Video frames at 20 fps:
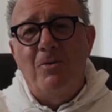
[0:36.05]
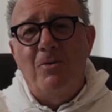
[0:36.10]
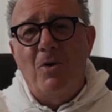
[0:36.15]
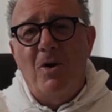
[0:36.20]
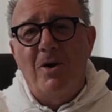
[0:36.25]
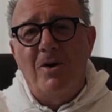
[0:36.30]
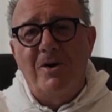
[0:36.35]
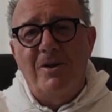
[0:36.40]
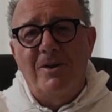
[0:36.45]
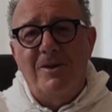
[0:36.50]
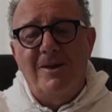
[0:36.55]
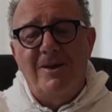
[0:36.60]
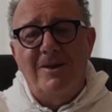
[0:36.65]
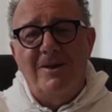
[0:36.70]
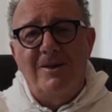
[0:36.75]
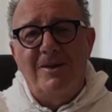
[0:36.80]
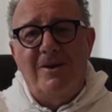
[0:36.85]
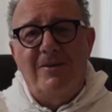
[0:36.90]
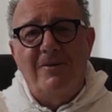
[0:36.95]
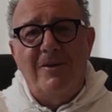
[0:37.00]

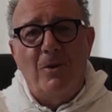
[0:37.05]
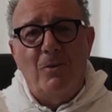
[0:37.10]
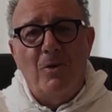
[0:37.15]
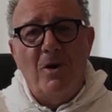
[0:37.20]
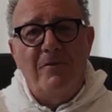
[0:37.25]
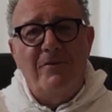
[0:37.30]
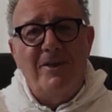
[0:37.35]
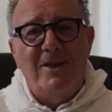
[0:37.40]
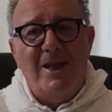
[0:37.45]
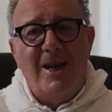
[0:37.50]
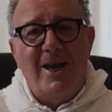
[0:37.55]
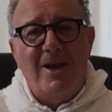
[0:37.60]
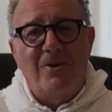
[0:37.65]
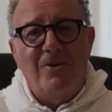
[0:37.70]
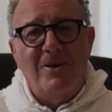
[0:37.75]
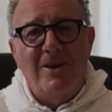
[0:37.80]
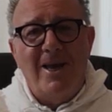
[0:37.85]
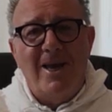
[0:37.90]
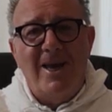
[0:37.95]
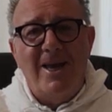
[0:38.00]
quarter of the World
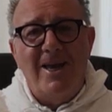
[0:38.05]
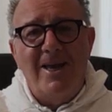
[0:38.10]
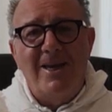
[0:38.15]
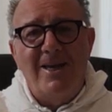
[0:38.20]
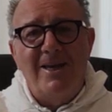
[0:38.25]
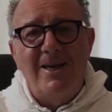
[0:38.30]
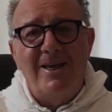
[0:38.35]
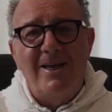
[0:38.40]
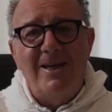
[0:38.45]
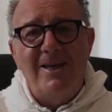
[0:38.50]
Vitiligo Day